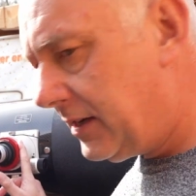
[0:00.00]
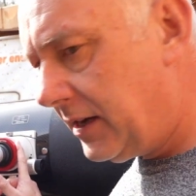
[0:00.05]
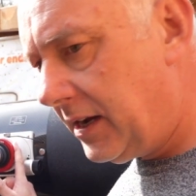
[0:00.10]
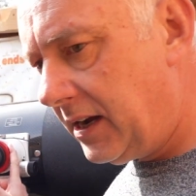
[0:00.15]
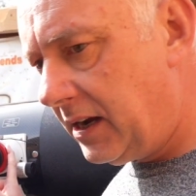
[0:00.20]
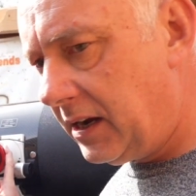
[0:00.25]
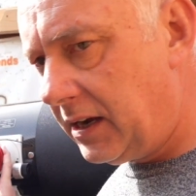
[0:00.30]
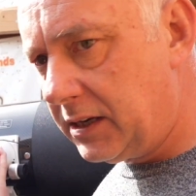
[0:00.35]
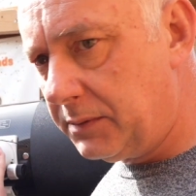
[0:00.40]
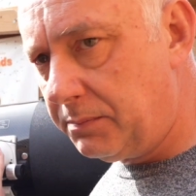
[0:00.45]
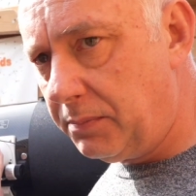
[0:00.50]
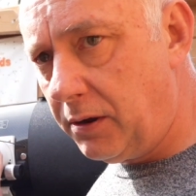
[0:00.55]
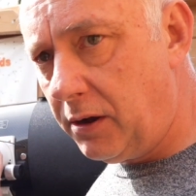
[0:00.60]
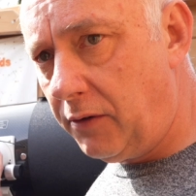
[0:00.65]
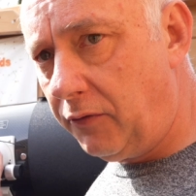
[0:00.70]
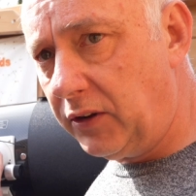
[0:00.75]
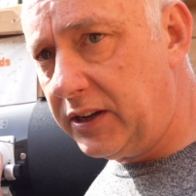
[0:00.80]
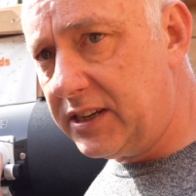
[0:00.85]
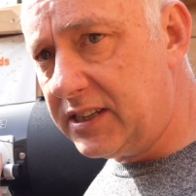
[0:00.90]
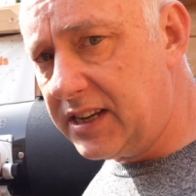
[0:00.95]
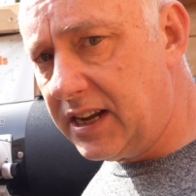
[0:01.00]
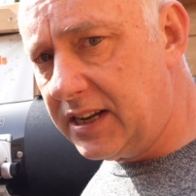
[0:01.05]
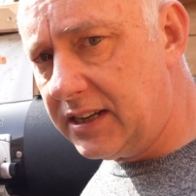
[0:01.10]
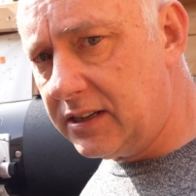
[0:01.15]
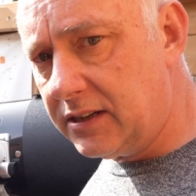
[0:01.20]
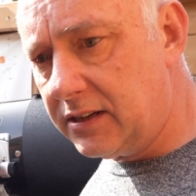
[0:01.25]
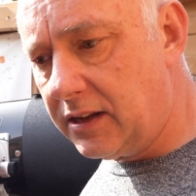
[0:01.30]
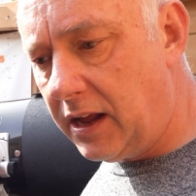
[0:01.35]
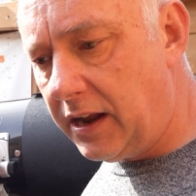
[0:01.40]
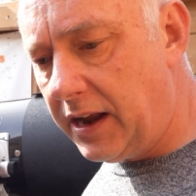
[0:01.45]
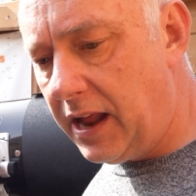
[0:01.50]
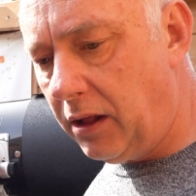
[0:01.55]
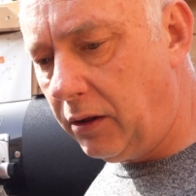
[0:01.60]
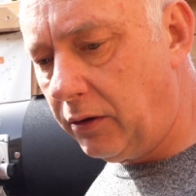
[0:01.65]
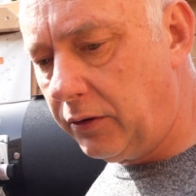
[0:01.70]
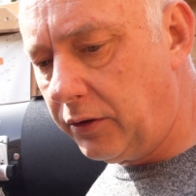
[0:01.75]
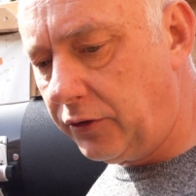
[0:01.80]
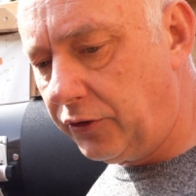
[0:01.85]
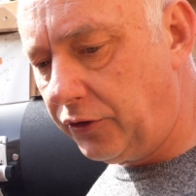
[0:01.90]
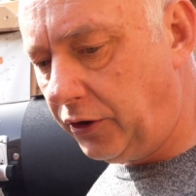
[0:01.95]
here, is perfectly centered and
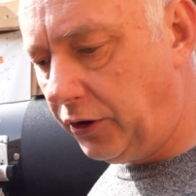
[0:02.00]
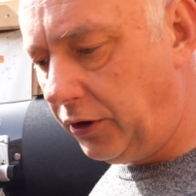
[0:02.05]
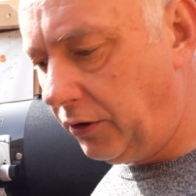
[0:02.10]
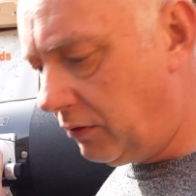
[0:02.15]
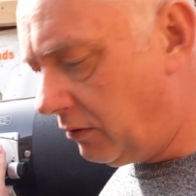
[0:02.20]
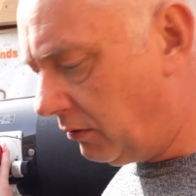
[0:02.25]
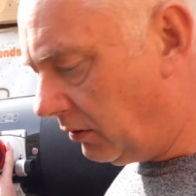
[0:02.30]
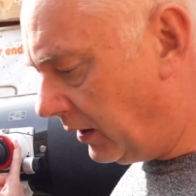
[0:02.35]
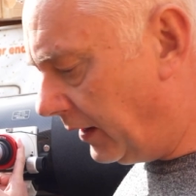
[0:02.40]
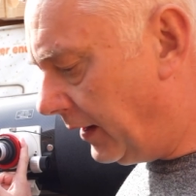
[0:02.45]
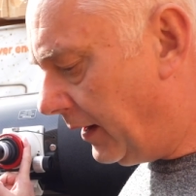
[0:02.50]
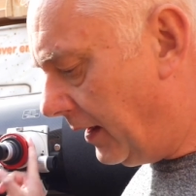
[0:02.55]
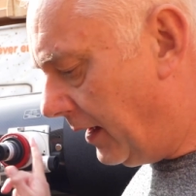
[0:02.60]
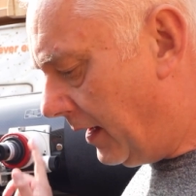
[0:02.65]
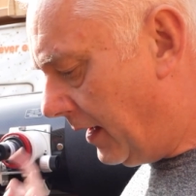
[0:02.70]
held securely.